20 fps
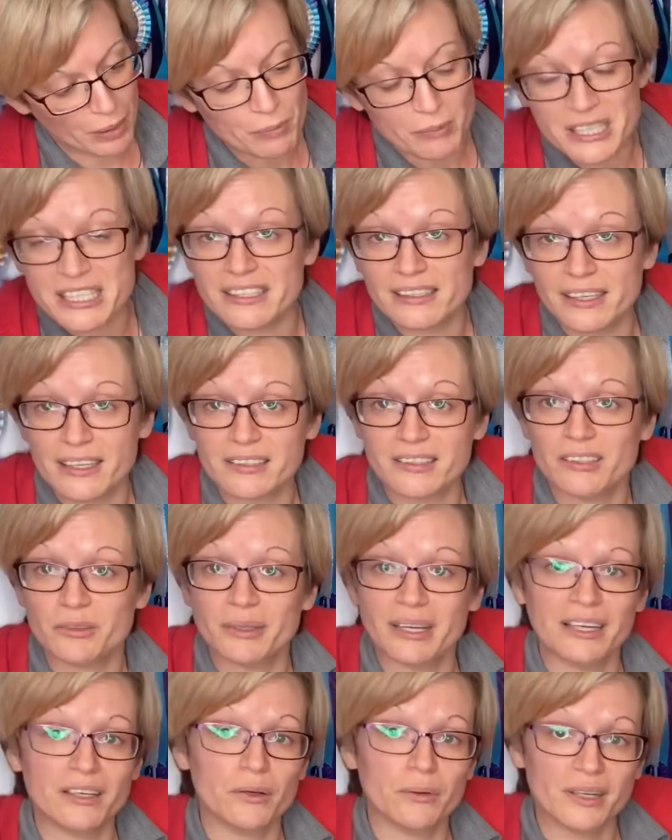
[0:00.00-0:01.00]
we started we
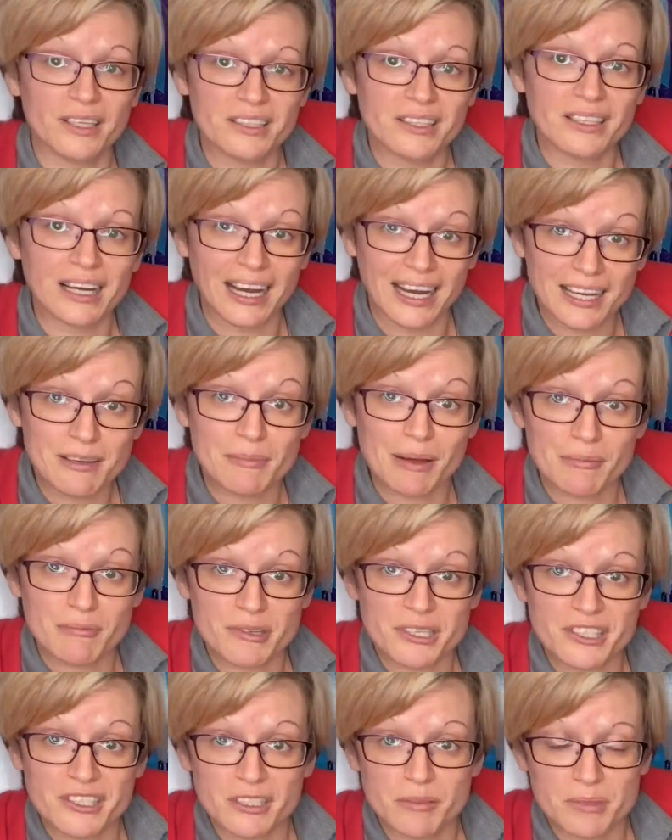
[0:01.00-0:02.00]
had quite high mammary
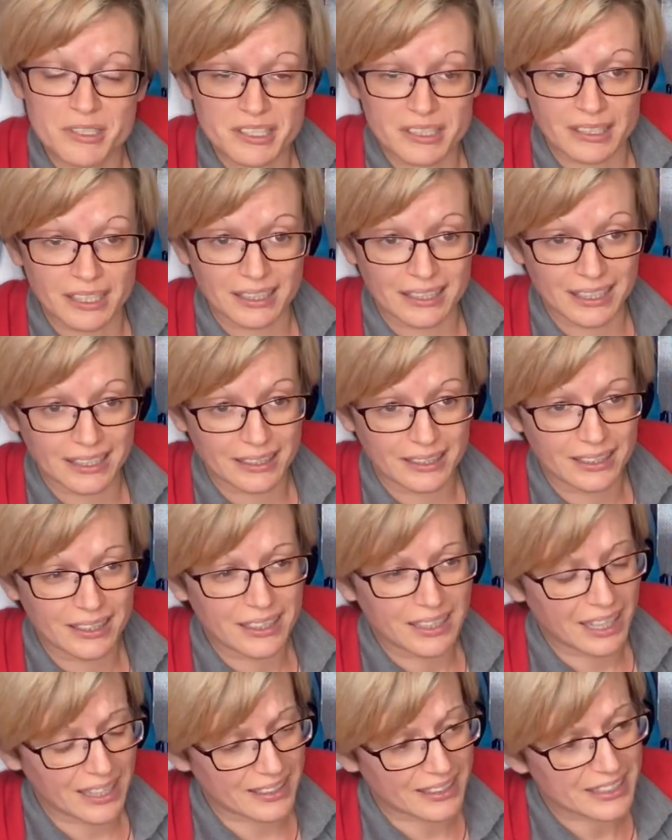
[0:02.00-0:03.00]
tumours in our line.
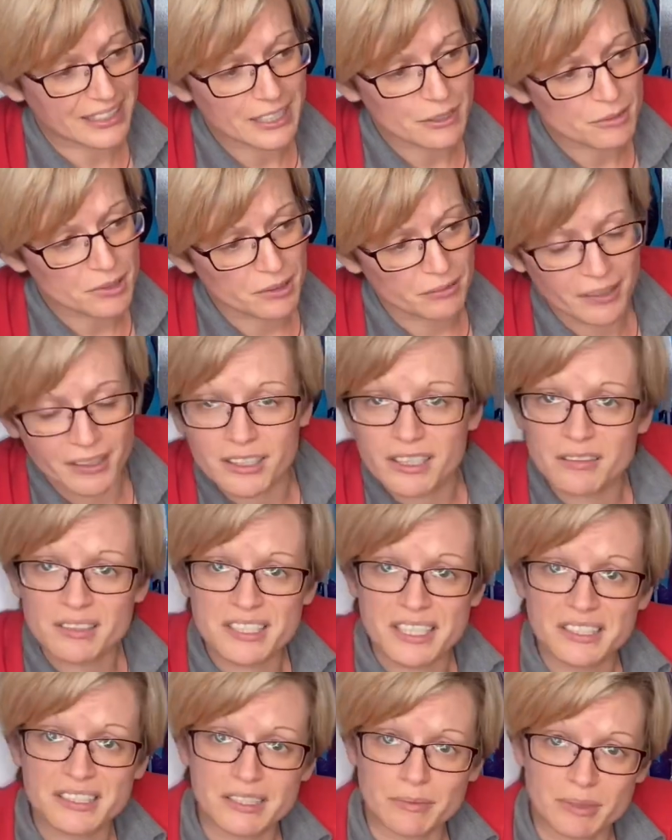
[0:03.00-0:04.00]
I think it was around the
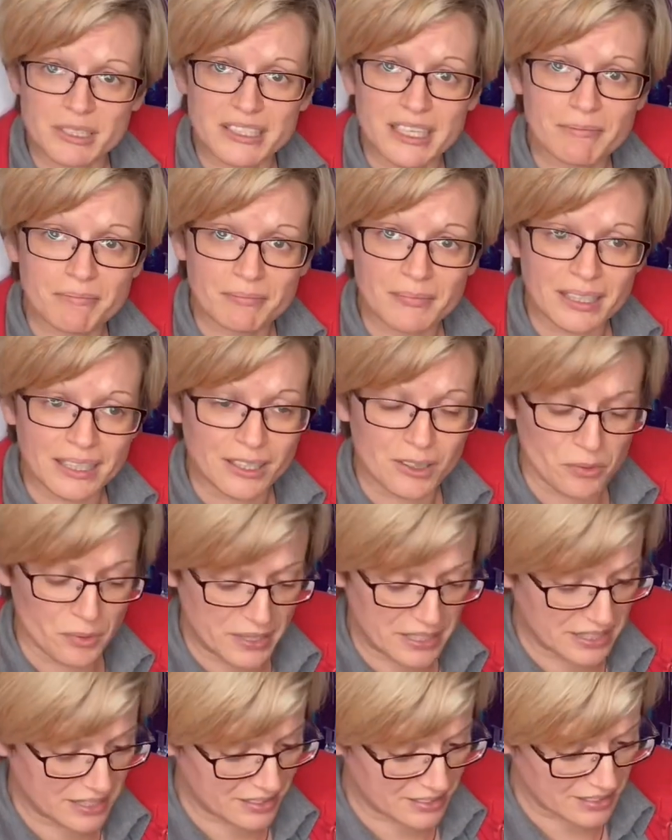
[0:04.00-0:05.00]
60% mark,
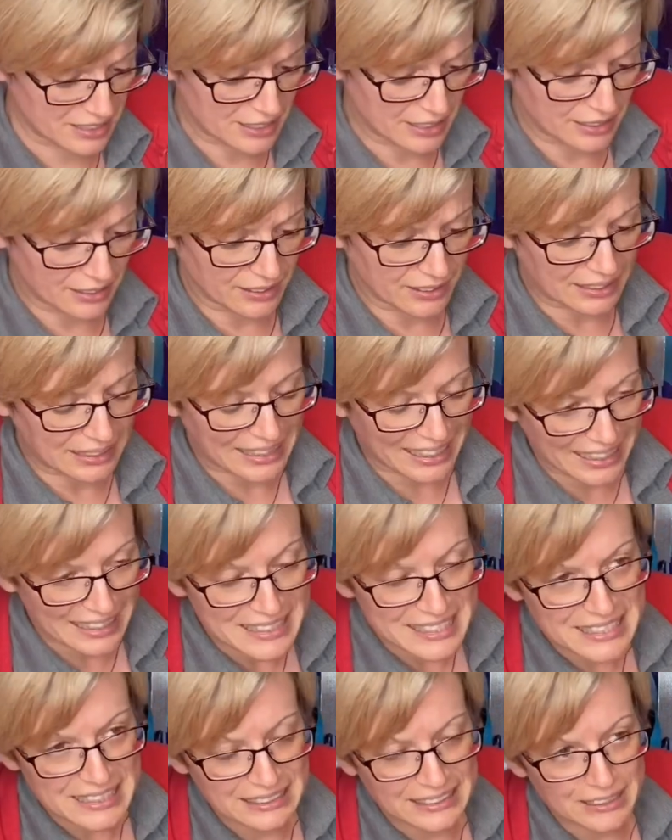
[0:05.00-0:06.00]
which is
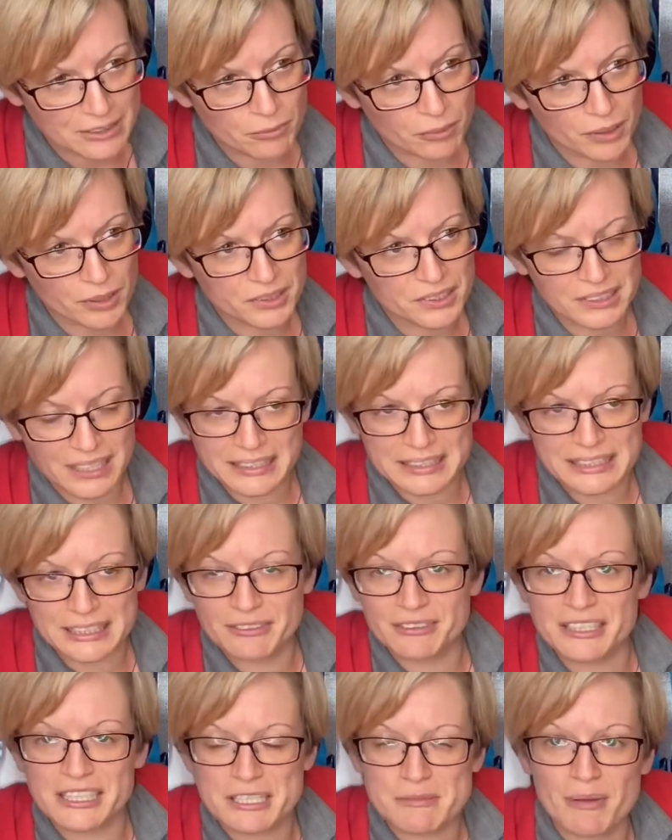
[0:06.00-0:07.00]
actually what
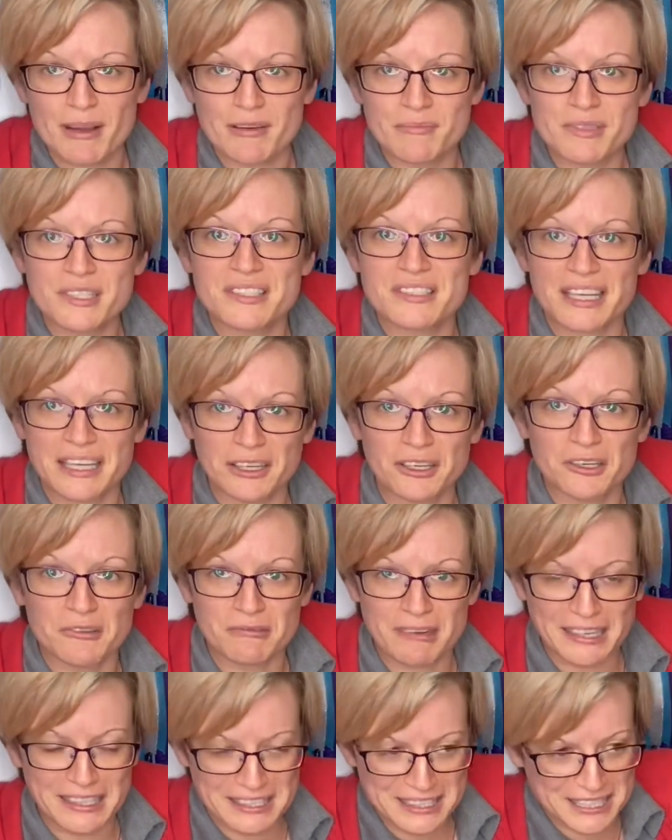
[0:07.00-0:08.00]
scientific experiments say all
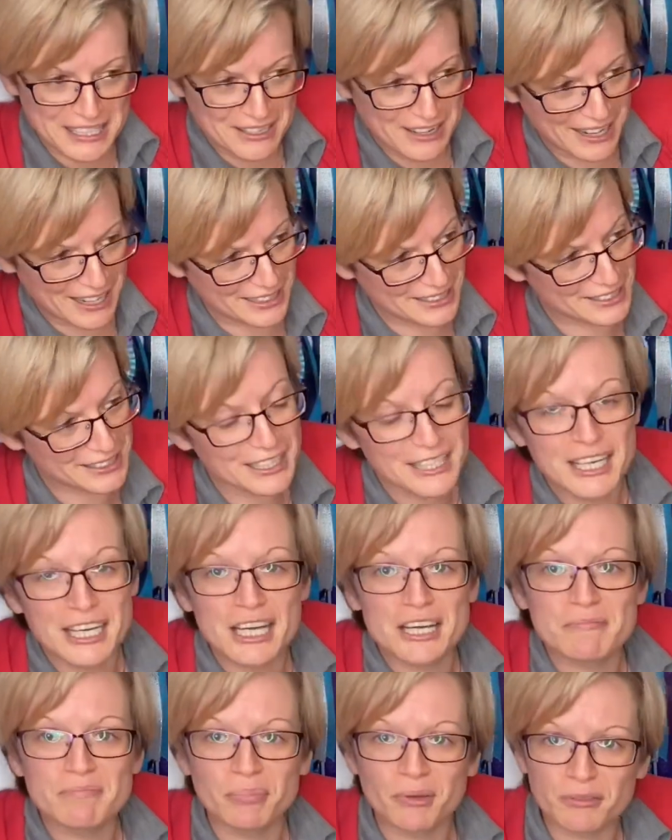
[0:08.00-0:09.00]
rats are at,
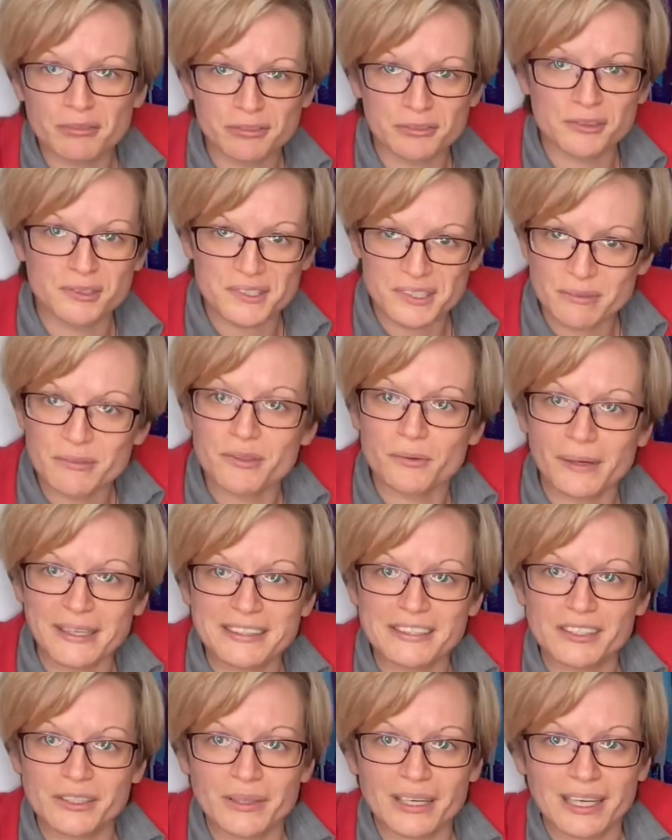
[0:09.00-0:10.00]
but for us it was way
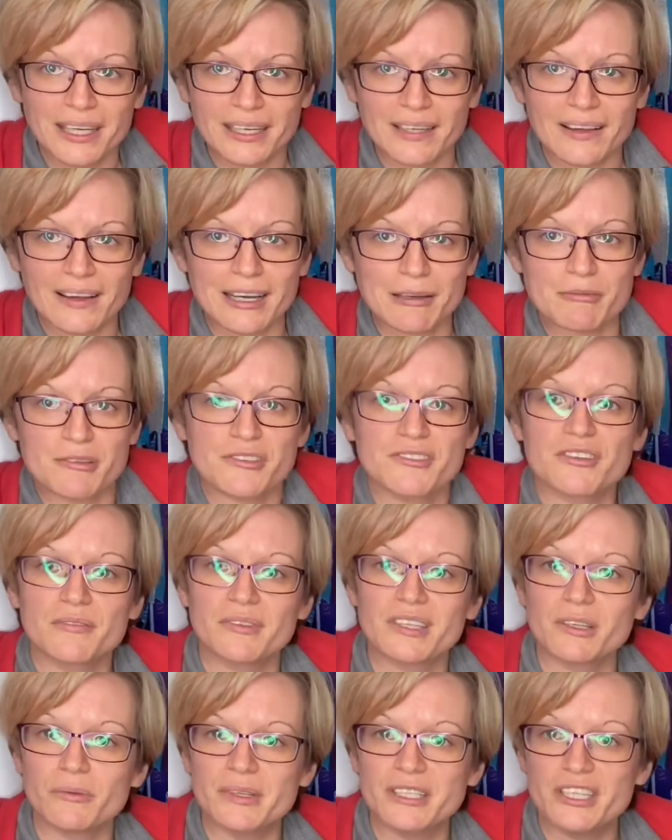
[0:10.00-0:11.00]
too high. It's
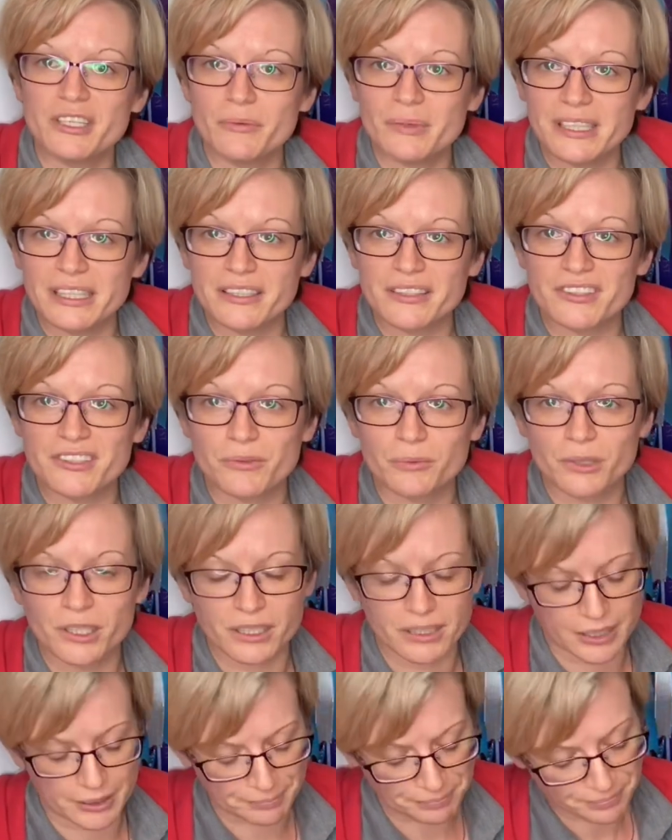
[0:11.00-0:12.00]
something we knew we needed to work on.